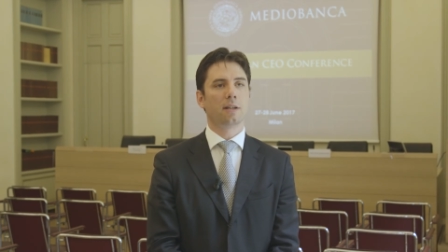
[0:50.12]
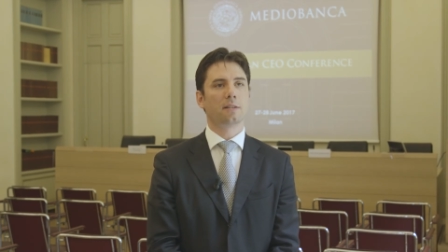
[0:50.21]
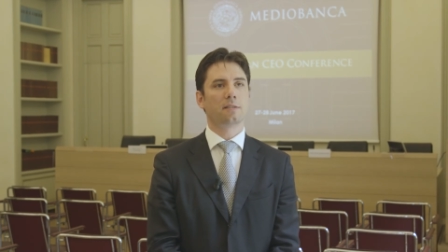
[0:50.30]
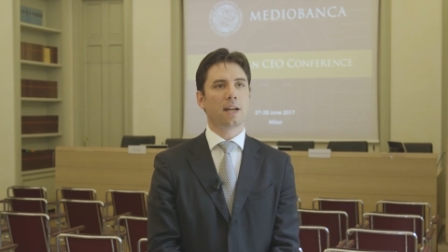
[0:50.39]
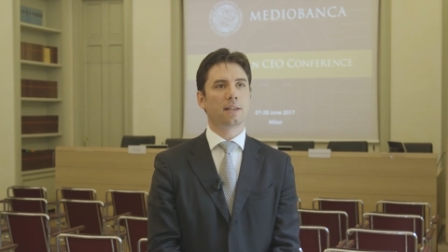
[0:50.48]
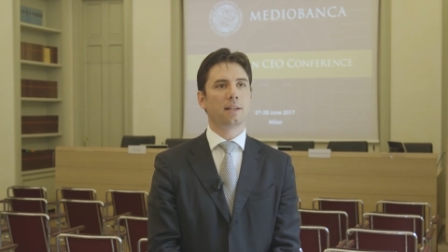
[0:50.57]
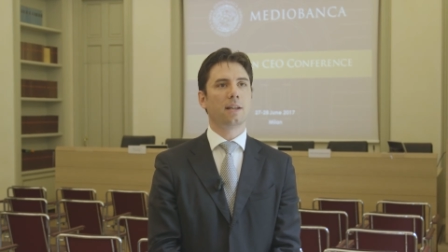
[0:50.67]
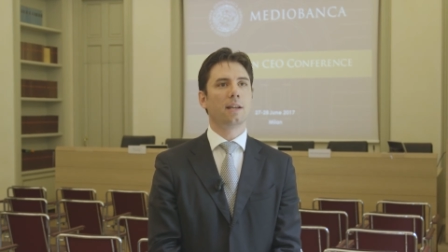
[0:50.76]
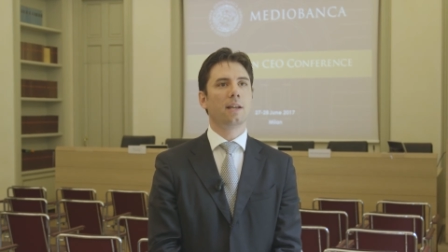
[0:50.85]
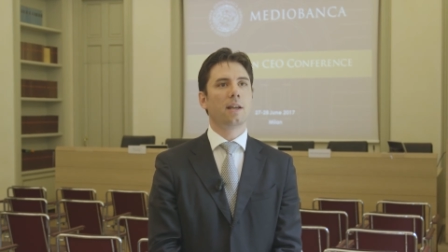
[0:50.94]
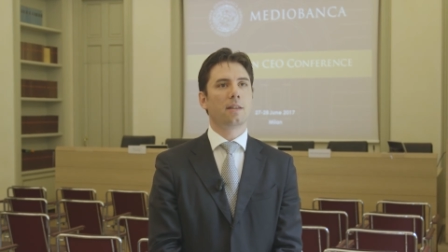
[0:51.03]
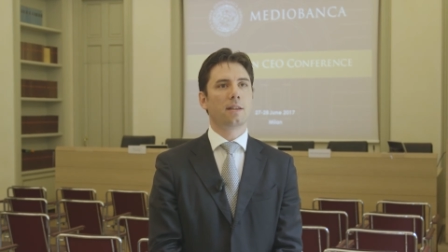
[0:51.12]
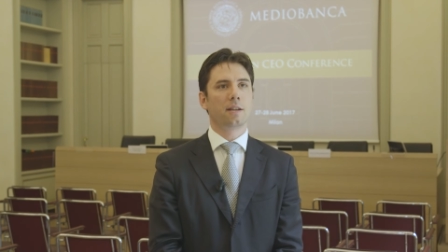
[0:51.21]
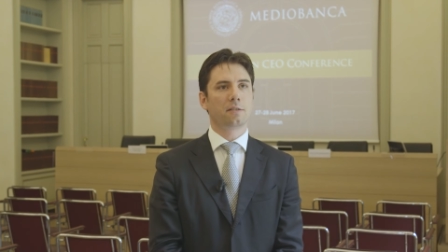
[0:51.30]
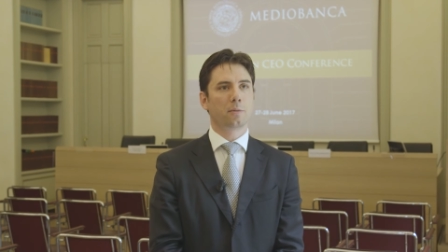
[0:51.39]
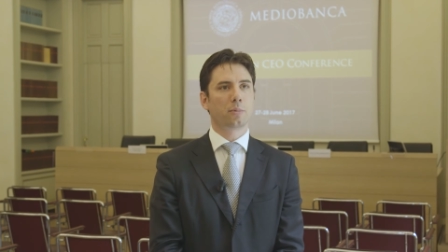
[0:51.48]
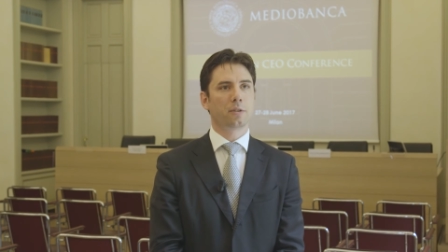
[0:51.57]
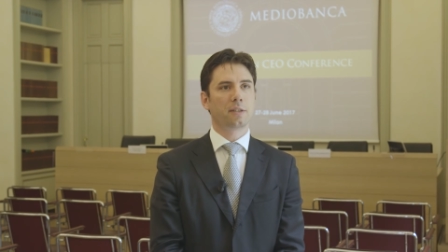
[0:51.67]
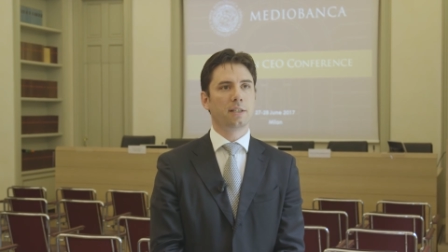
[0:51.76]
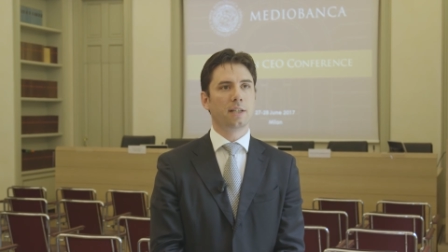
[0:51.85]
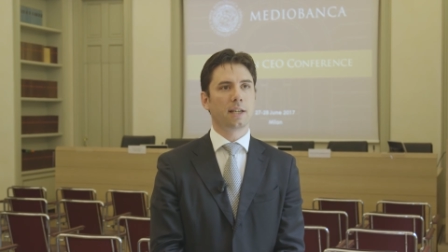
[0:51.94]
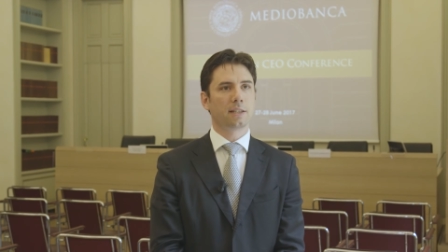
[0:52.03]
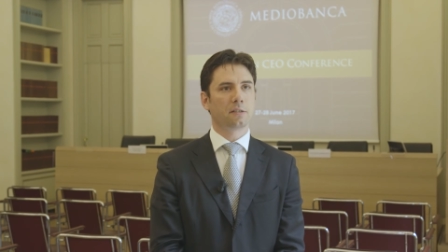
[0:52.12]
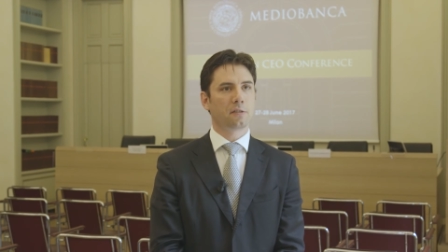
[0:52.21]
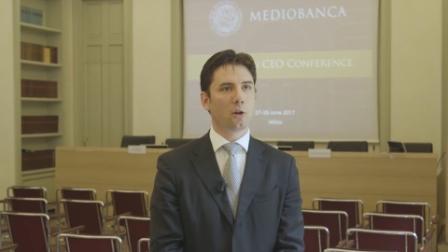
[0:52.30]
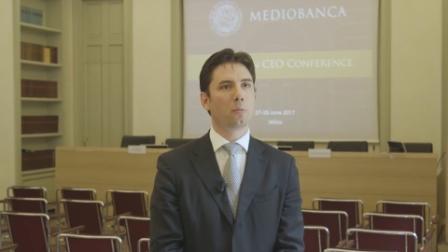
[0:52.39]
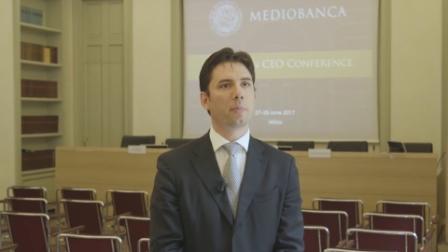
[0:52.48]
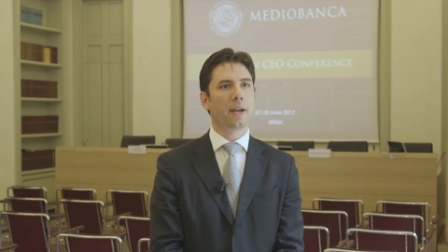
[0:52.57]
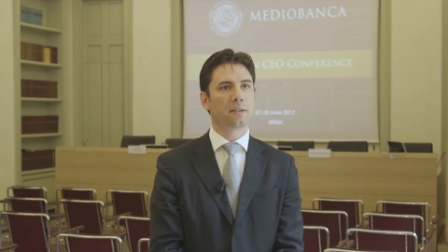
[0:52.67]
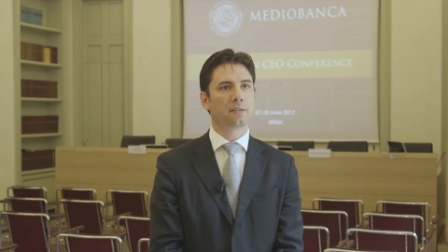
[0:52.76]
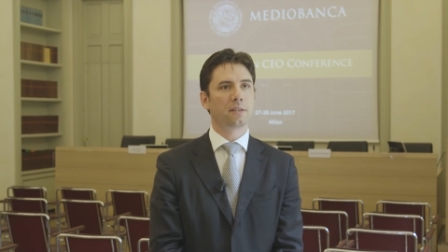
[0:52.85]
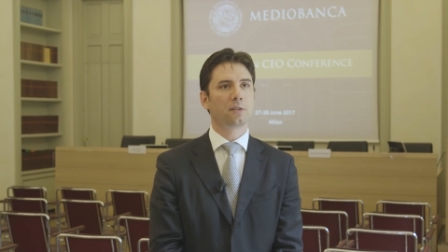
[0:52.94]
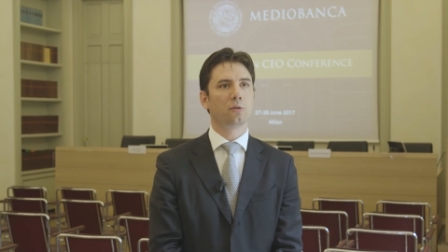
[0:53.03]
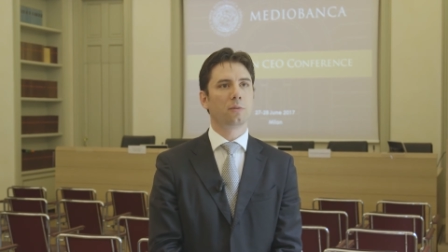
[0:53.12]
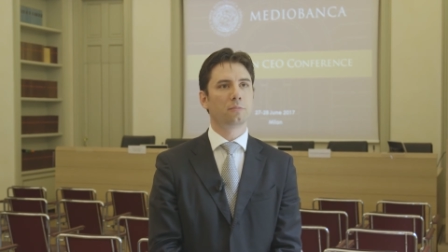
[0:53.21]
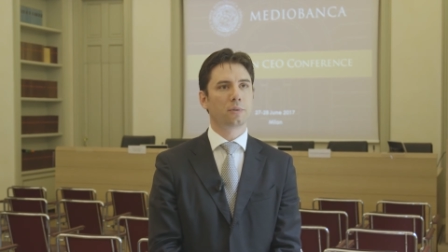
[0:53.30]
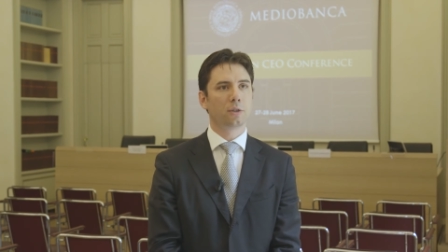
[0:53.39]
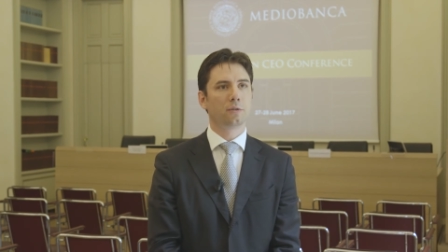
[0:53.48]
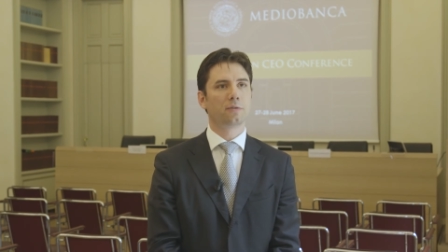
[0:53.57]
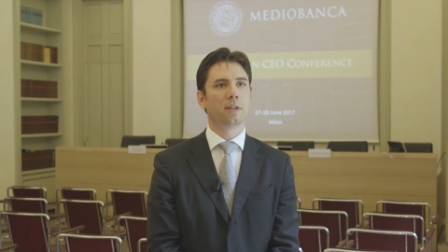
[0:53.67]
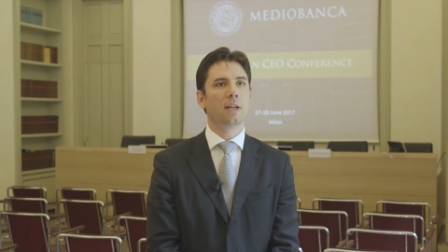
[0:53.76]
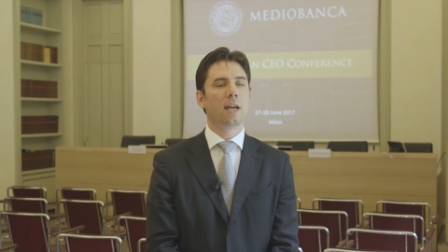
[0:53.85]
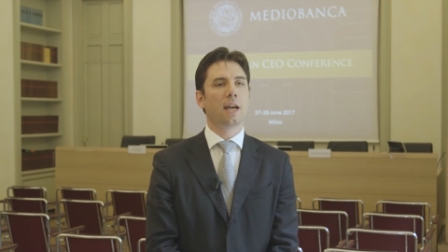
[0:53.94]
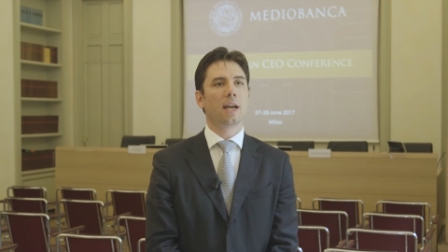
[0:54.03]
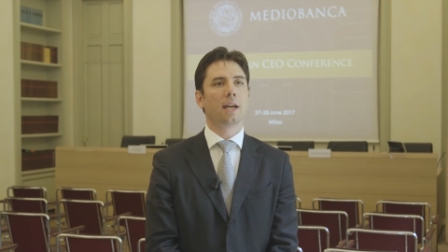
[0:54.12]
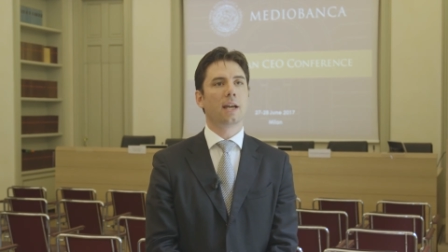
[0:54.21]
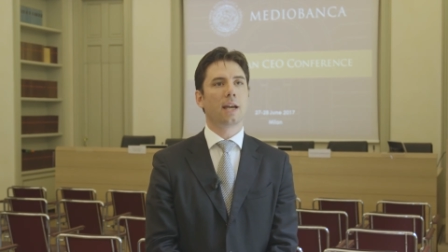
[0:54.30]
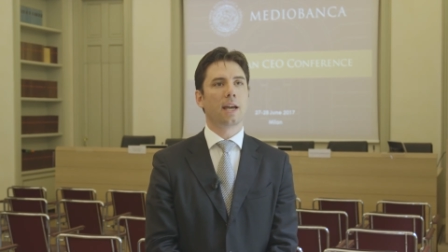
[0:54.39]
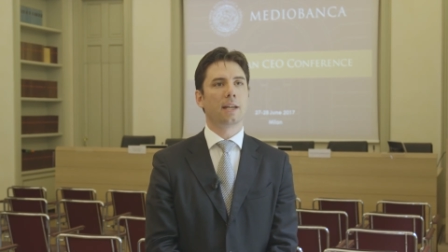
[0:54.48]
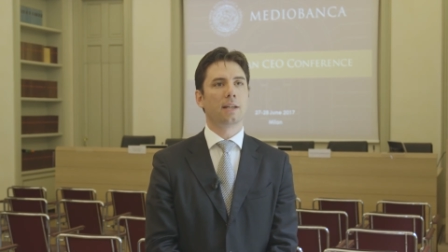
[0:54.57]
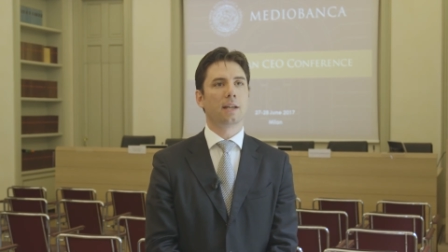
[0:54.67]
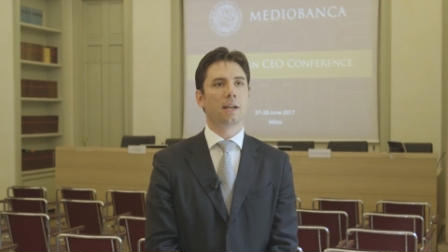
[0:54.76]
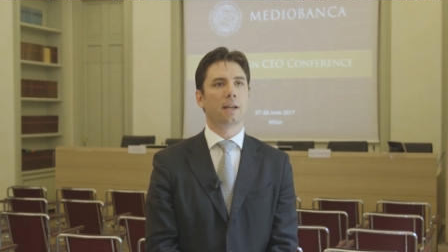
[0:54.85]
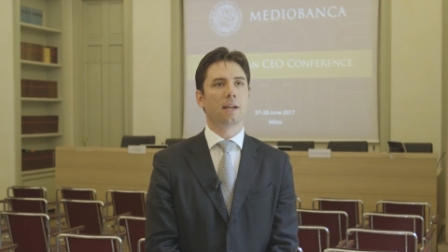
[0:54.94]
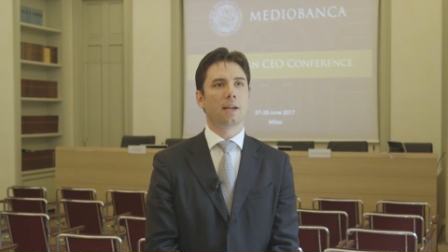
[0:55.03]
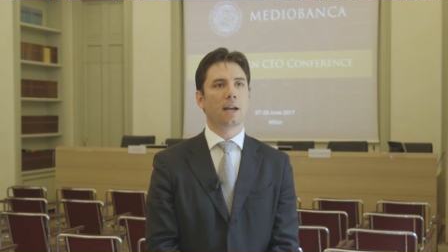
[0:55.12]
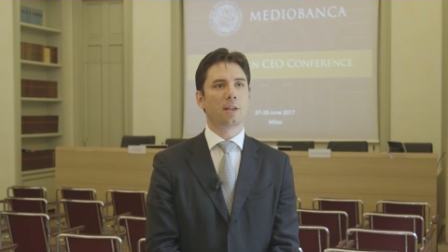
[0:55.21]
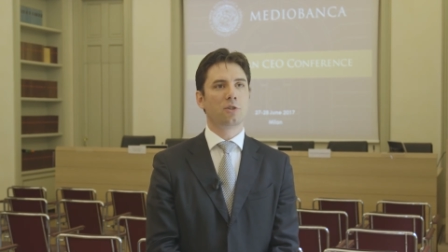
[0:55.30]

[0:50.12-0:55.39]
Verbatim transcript: sadly, things are proceeding at a slow pace to improve uh, and uh,